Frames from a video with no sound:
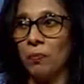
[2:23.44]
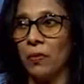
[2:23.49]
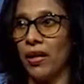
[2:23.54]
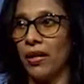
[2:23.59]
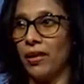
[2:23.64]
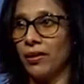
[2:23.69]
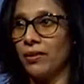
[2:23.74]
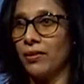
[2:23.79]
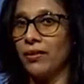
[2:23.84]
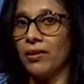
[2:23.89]

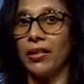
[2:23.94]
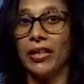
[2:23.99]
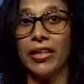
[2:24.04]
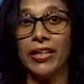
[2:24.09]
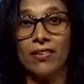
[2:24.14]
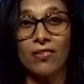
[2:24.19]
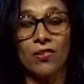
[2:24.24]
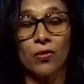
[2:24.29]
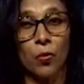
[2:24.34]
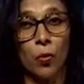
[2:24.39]
plant
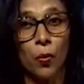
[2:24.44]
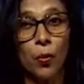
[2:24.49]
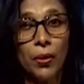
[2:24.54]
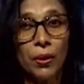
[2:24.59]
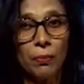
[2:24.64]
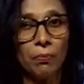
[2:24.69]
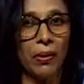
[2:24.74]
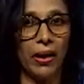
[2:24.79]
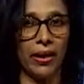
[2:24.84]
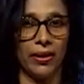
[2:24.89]
its own
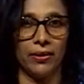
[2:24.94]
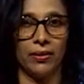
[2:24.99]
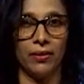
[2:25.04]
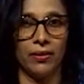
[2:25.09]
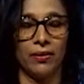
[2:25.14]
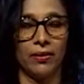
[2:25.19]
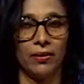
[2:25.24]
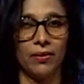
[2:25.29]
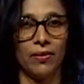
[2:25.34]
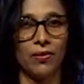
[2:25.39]
blood.
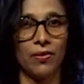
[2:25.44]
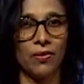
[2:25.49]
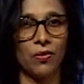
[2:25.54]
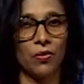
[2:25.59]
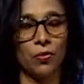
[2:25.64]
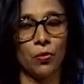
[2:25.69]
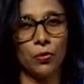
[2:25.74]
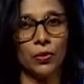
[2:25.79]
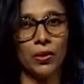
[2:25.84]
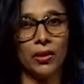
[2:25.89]

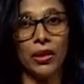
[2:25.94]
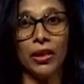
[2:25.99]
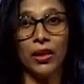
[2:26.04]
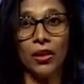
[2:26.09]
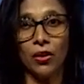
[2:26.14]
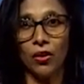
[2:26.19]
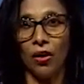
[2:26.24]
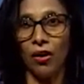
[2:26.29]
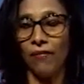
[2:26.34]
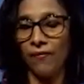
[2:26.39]
So, think
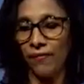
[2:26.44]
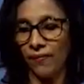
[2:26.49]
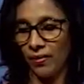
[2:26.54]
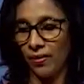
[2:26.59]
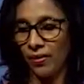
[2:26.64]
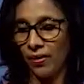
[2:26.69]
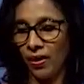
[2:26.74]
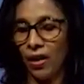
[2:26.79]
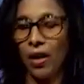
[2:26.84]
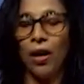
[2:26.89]
of
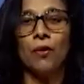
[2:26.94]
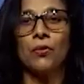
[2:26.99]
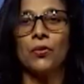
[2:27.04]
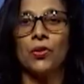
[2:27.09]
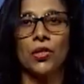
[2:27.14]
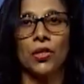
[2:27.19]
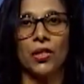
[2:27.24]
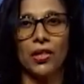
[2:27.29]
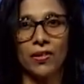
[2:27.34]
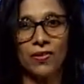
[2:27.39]
how
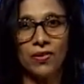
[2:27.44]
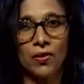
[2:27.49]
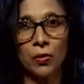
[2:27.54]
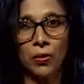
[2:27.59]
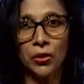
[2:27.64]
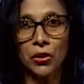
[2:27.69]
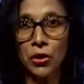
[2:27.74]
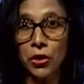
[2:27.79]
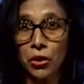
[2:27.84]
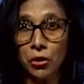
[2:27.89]
she is going
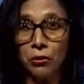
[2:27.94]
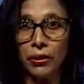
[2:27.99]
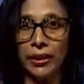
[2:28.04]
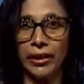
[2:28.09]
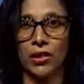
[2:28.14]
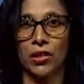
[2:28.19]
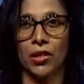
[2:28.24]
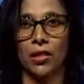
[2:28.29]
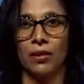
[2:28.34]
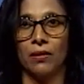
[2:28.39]
to do
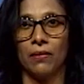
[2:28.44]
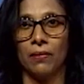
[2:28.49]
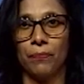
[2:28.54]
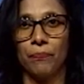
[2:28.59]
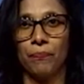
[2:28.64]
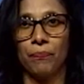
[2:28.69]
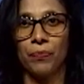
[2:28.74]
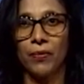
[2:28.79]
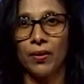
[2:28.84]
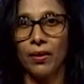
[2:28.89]
it.
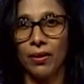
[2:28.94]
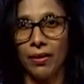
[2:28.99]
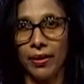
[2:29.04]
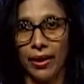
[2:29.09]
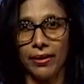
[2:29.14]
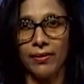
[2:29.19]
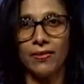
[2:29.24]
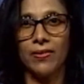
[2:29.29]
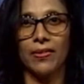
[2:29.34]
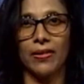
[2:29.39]

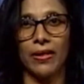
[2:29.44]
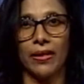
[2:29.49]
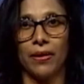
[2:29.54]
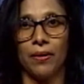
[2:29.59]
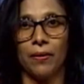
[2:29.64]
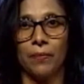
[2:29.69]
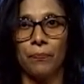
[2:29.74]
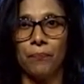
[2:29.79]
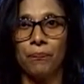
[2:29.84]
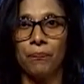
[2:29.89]
Let us see.
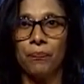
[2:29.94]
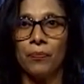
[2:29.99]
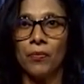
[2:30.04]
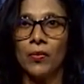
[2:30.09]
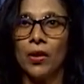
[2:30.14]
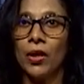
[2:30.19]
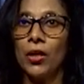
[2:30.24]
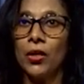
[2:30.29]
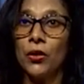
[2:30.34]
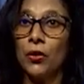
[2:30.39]

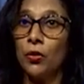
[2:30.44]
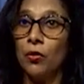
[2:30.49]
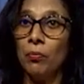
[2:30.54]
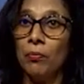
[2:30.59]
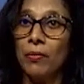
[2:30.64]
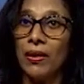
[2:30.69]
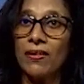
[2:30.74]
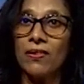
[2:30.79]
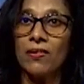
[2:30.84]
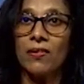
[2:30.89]
You
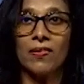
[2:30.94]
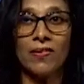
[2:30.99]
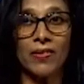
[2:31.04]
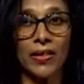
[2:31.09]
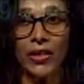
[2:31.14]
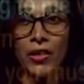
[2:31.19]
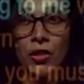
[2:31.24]
must sing